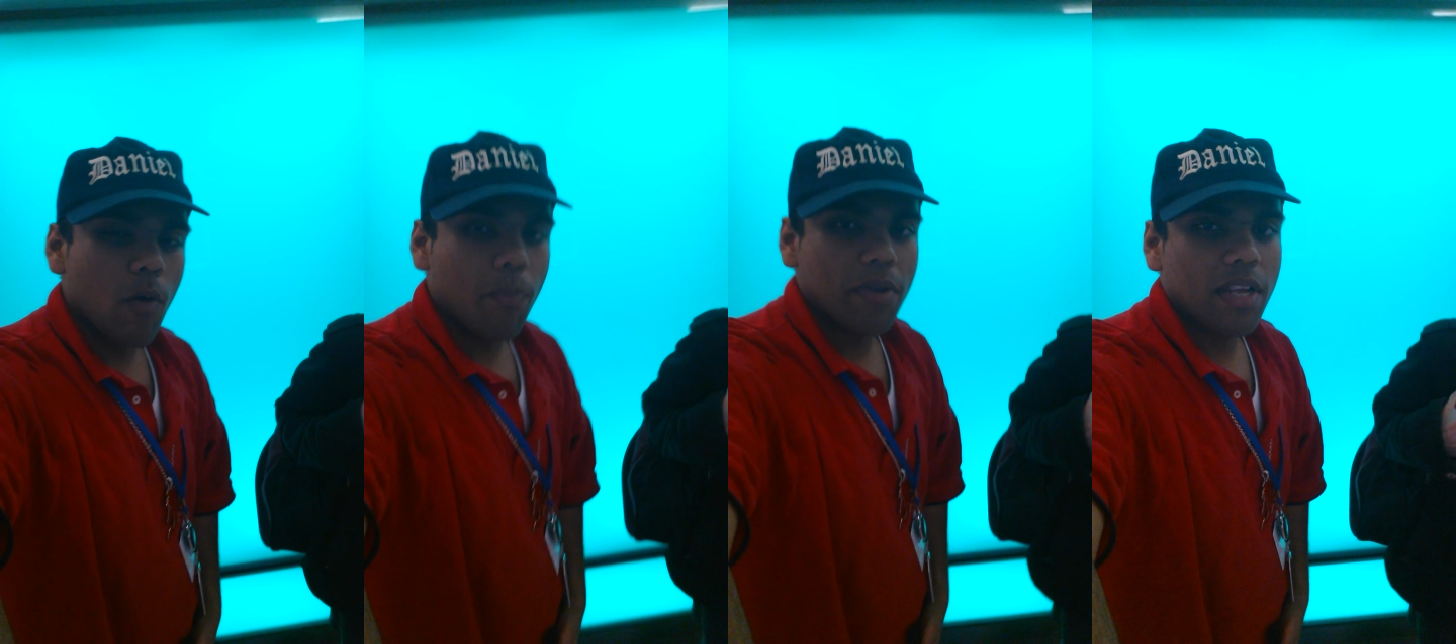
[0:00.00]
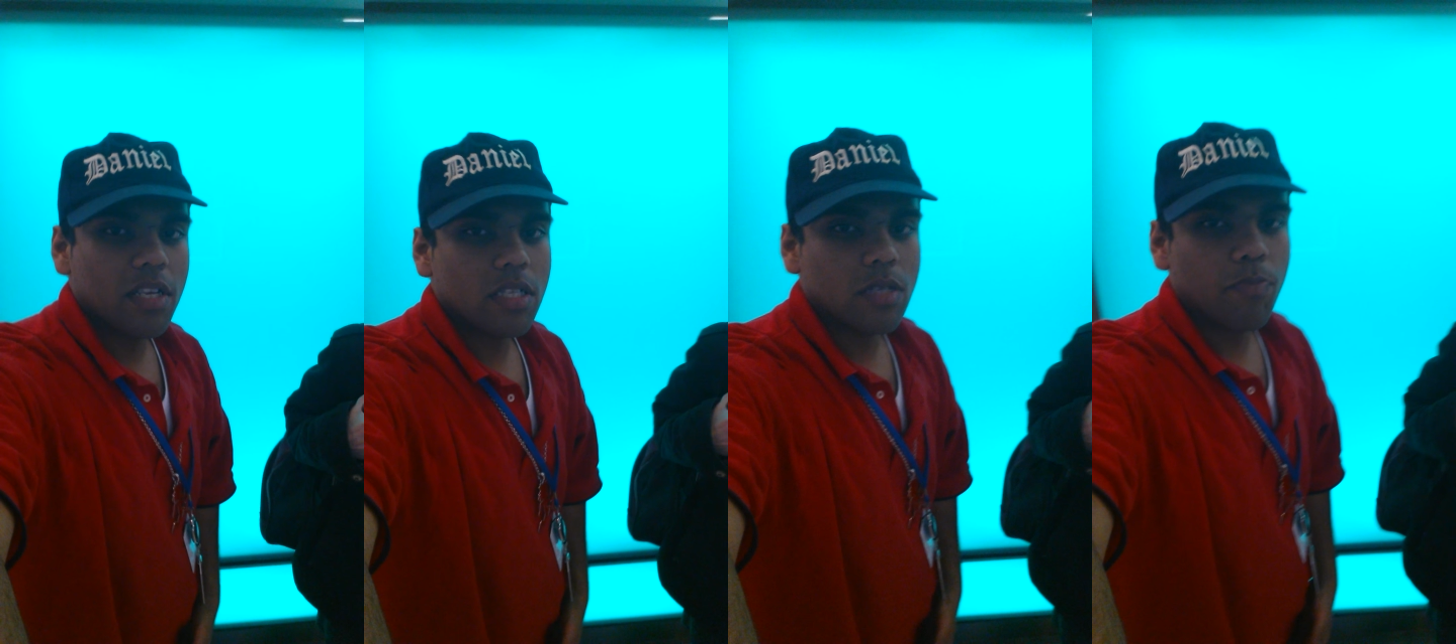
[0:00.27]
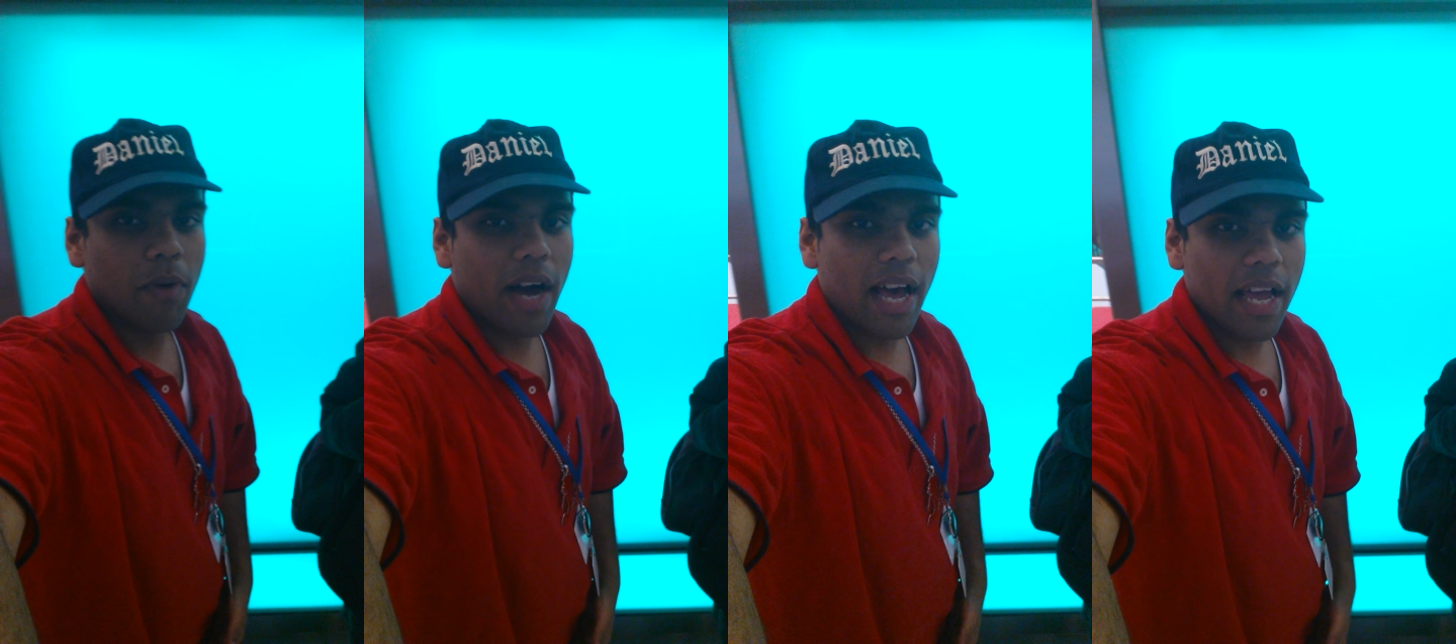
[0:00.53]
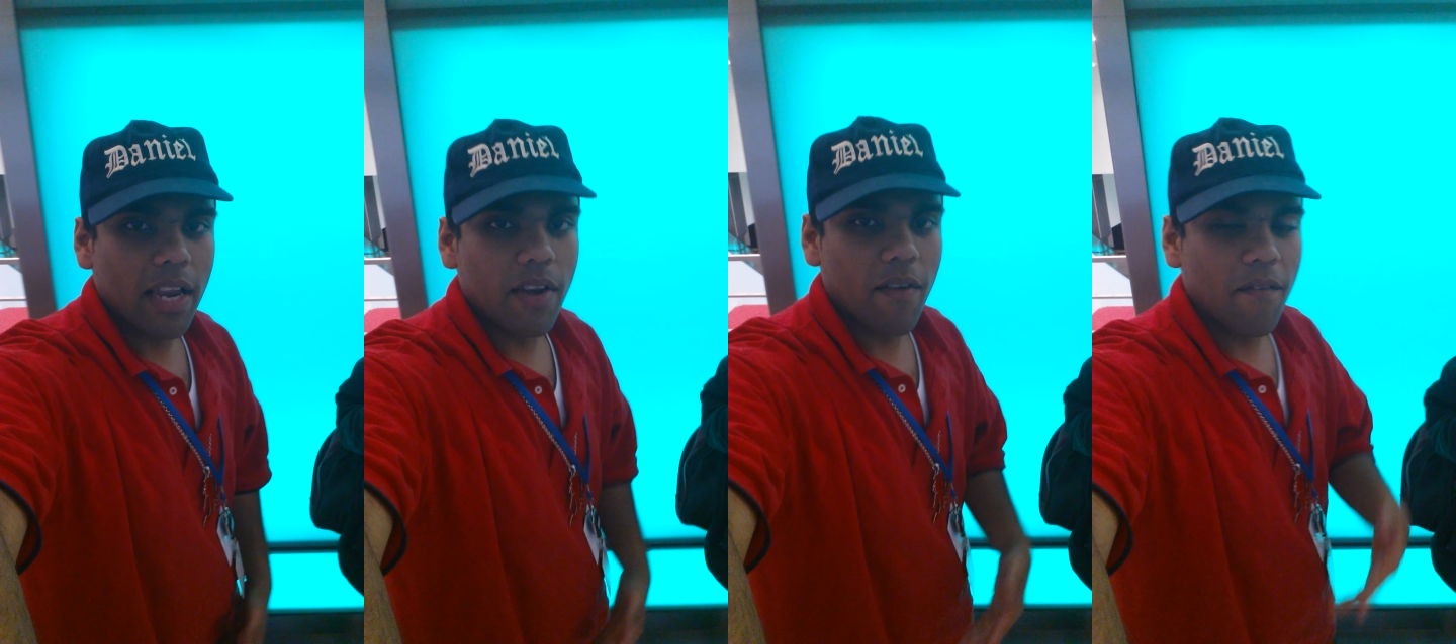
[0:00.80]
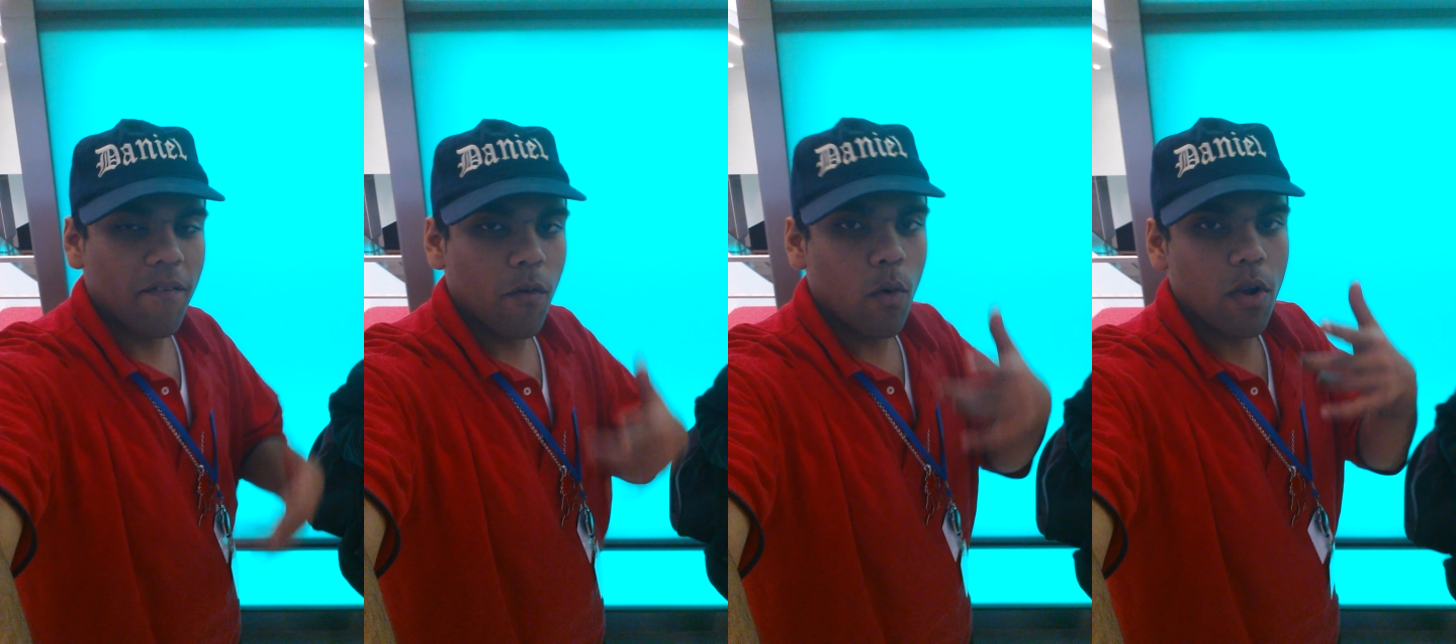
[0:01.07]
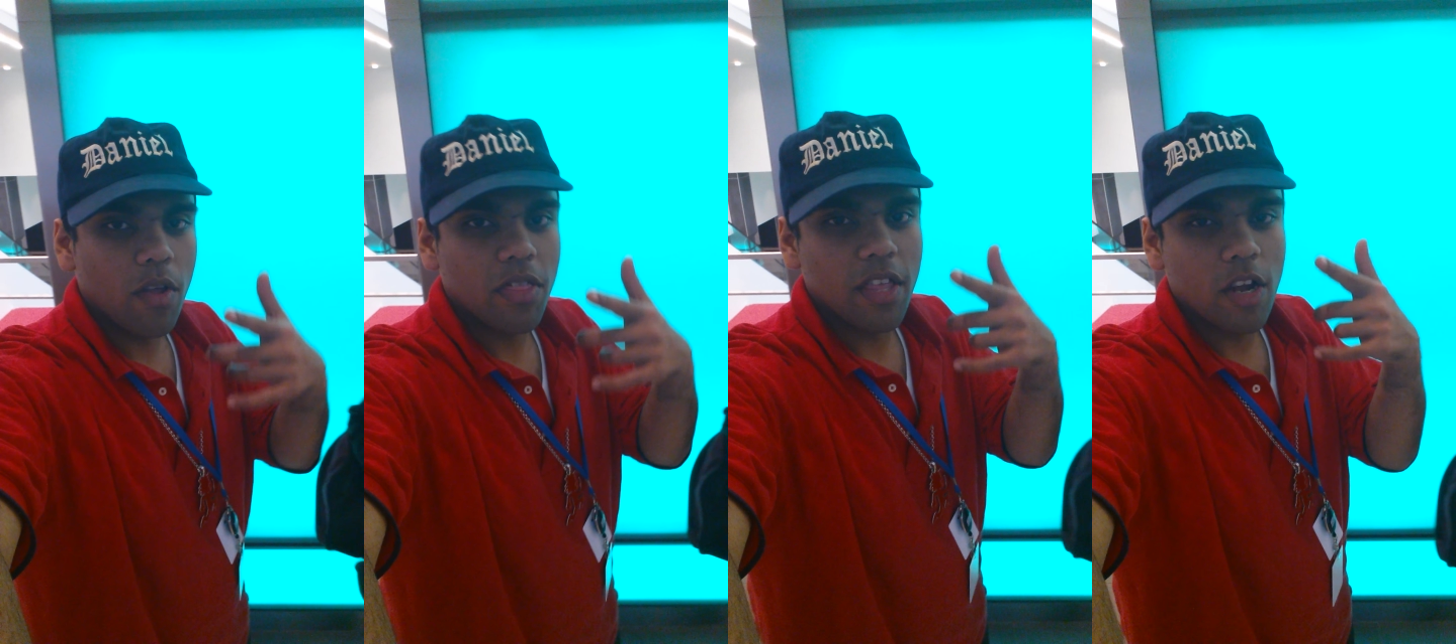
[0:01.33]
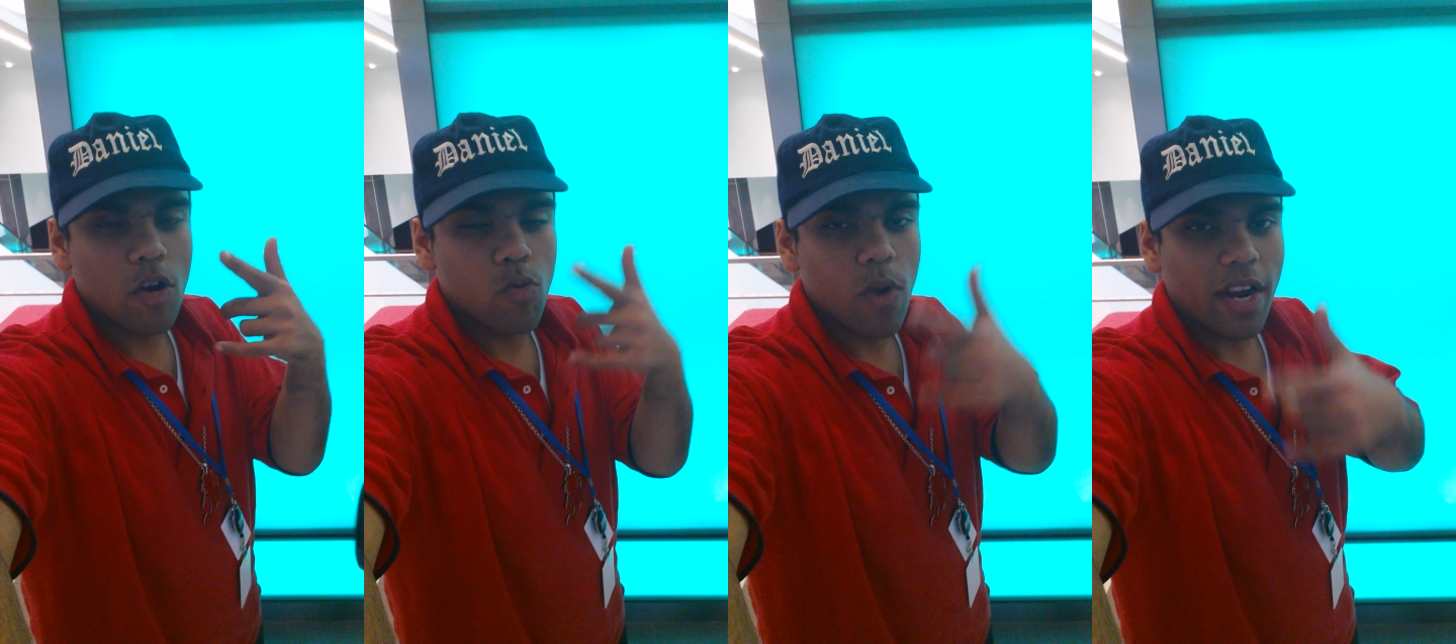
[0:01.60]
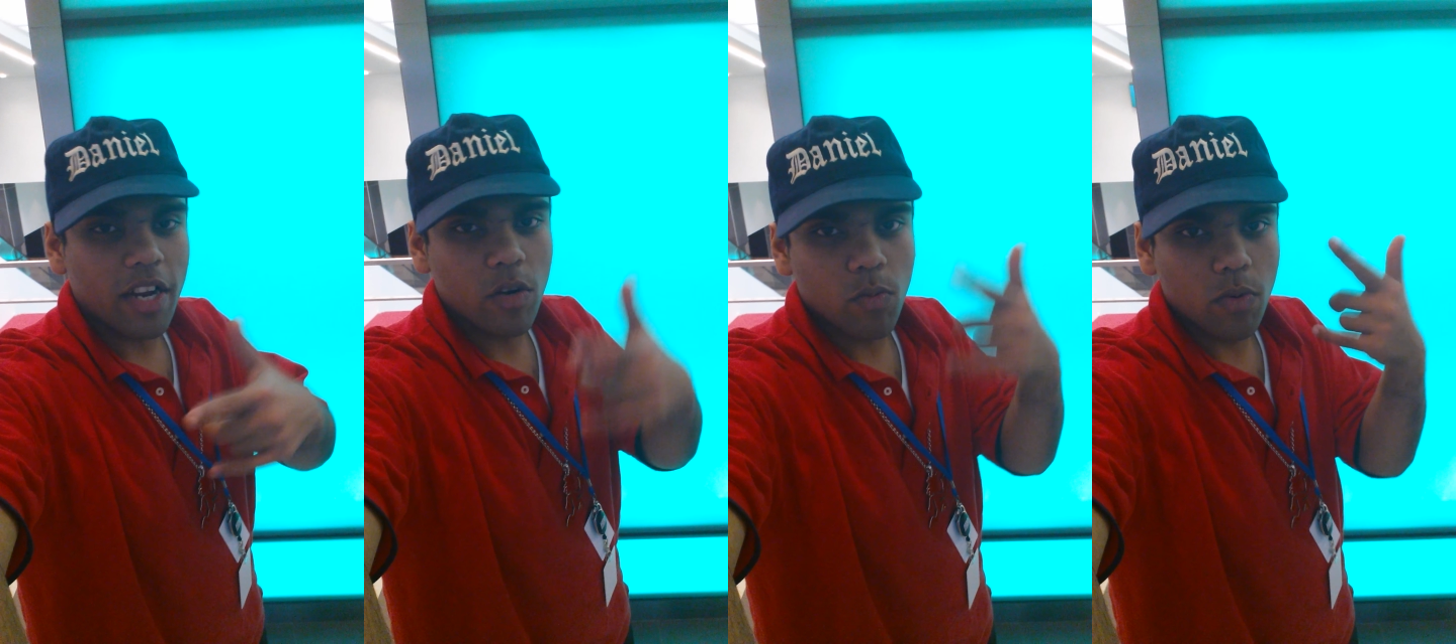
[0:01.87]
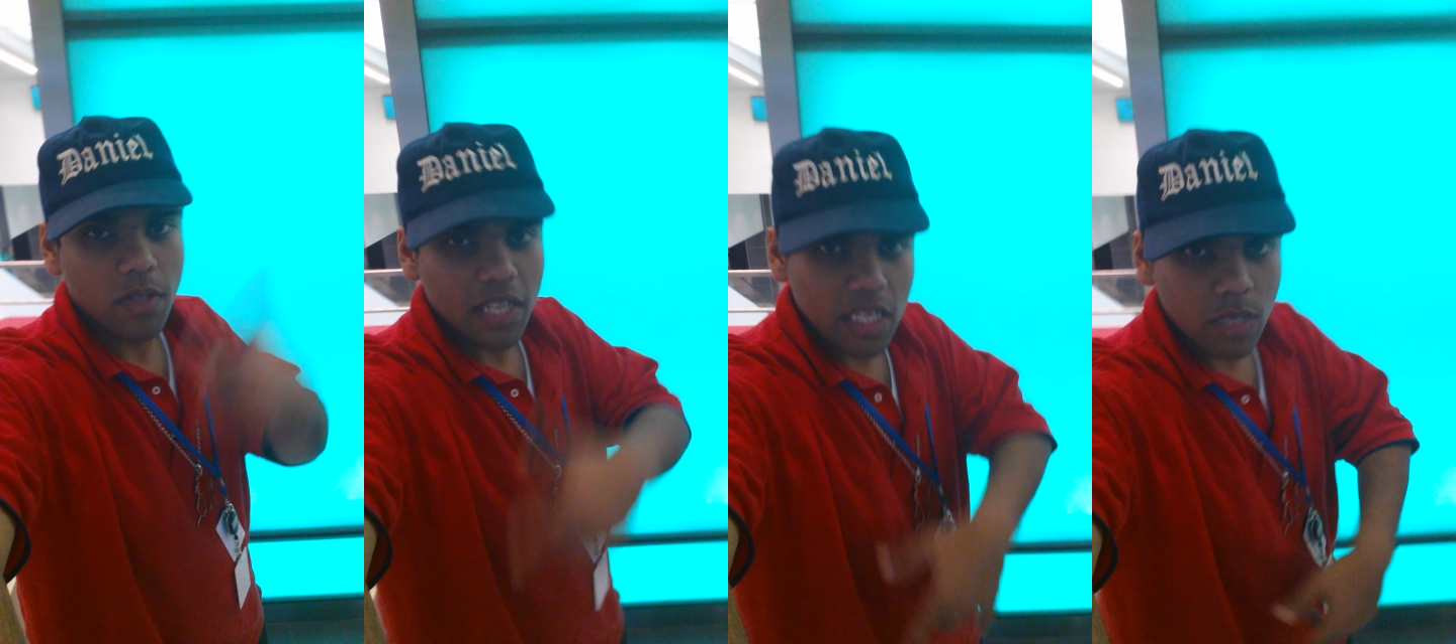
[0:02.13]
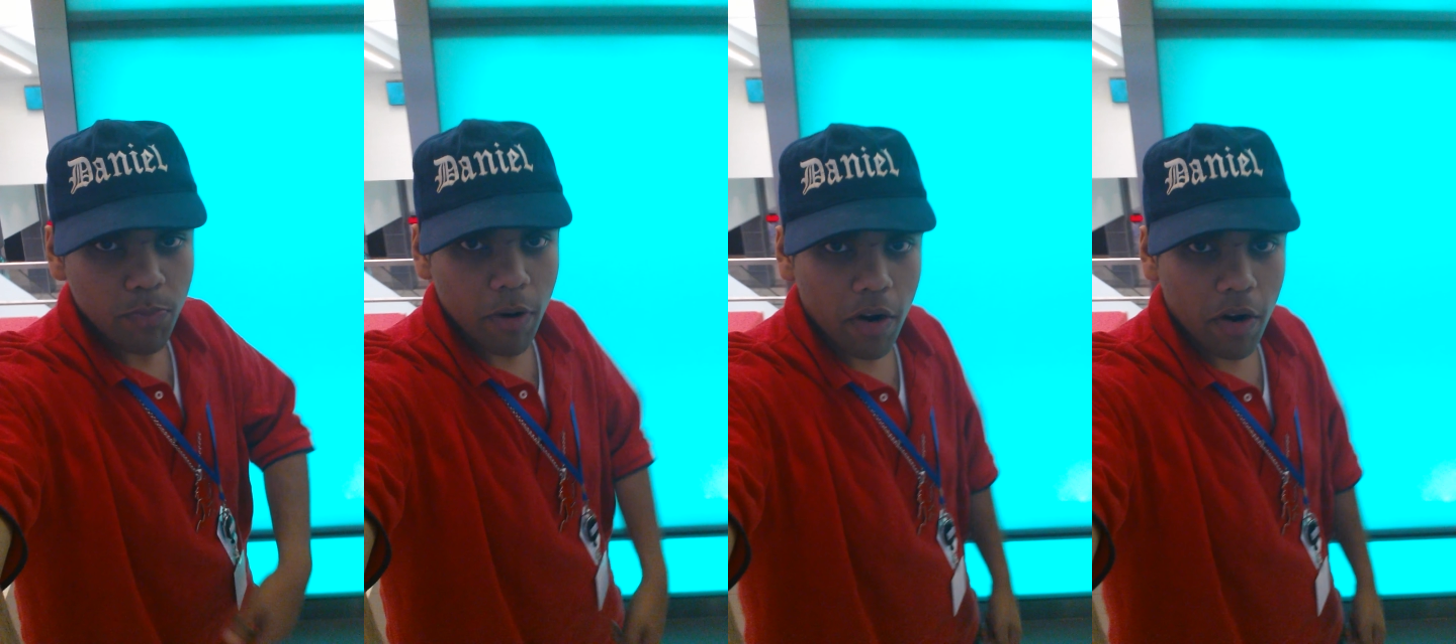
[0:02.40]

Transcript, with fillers: opening Show. spot for their record release